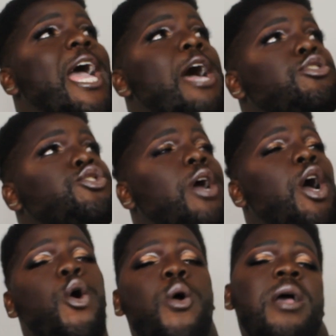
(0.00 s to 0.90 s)

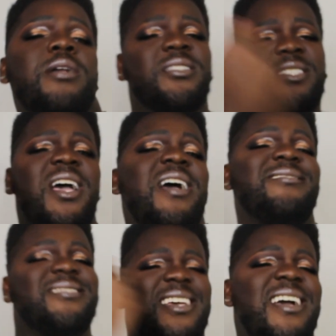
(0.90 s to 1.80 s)
outro. Dun
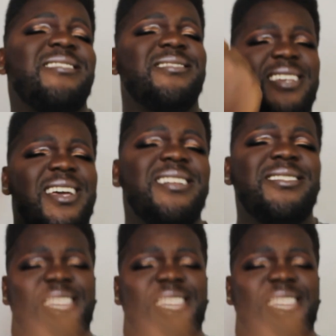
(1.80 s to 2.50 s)
dun dun